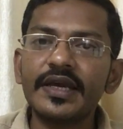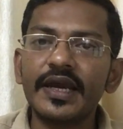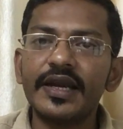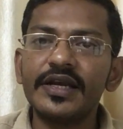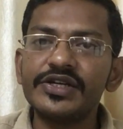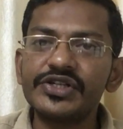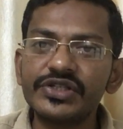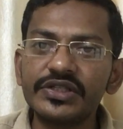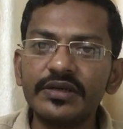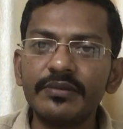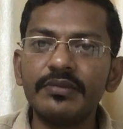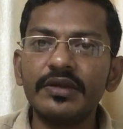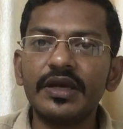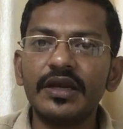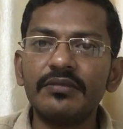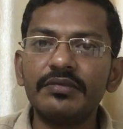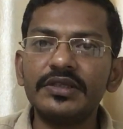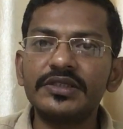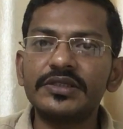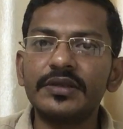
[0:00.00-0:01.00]
calcium
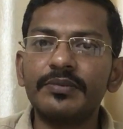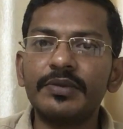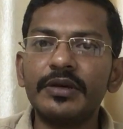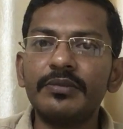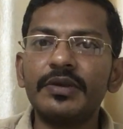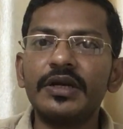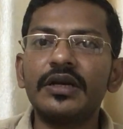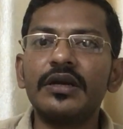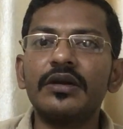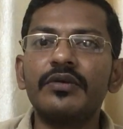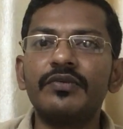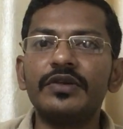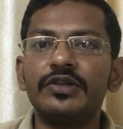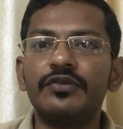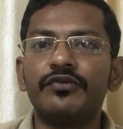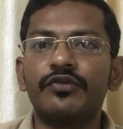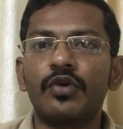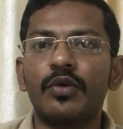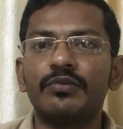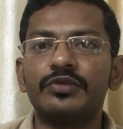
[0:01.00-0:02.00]
can be supplemented
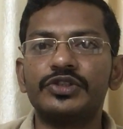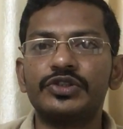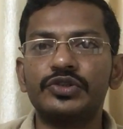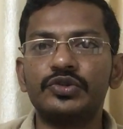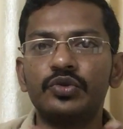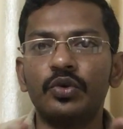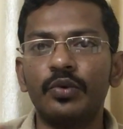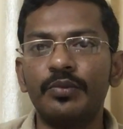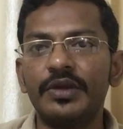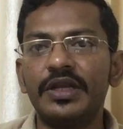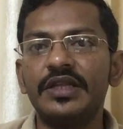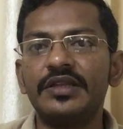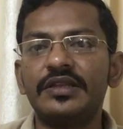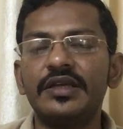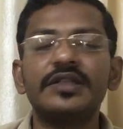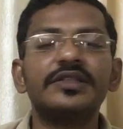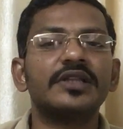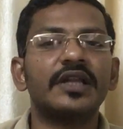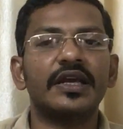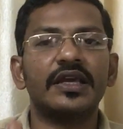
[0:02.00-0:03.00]
with from so many
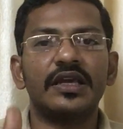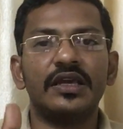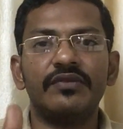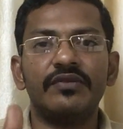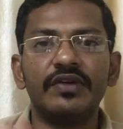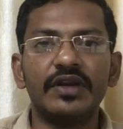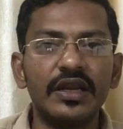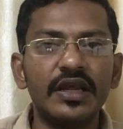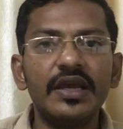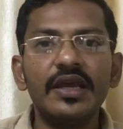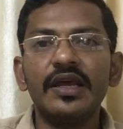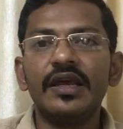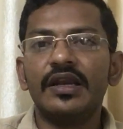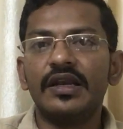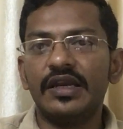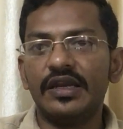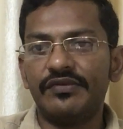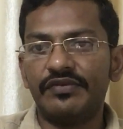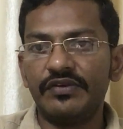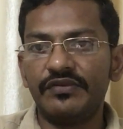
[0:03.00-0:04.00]
things like even
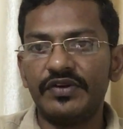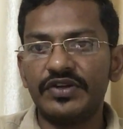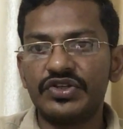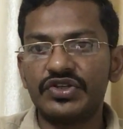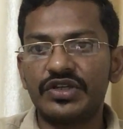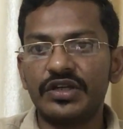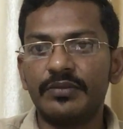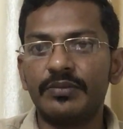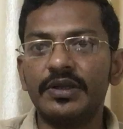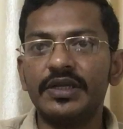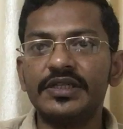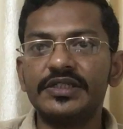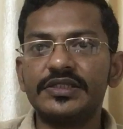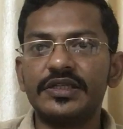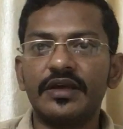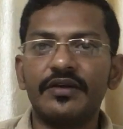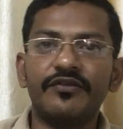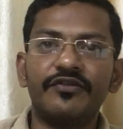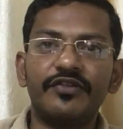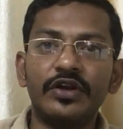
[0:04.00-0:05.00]
leafy
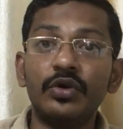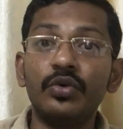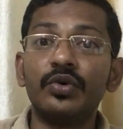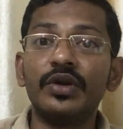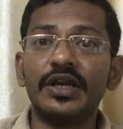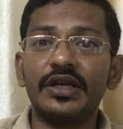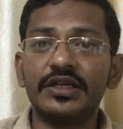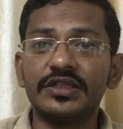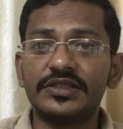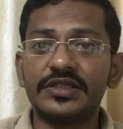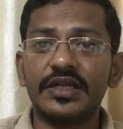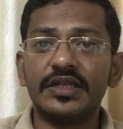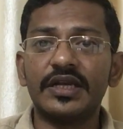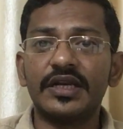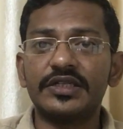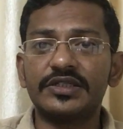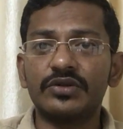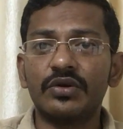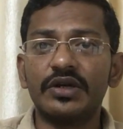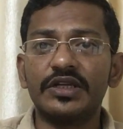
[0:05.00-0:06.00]
vegetables, and fenugreek is there,
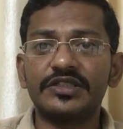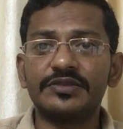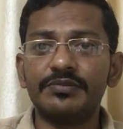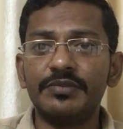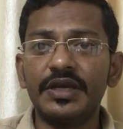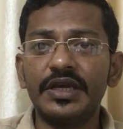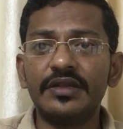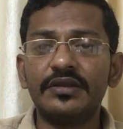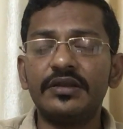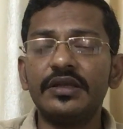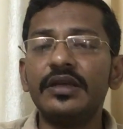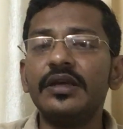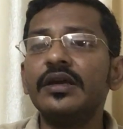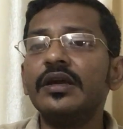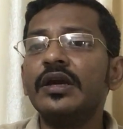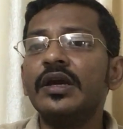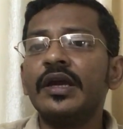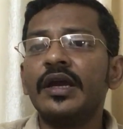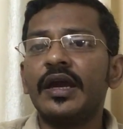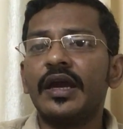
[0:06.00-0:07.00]
that's called as methi,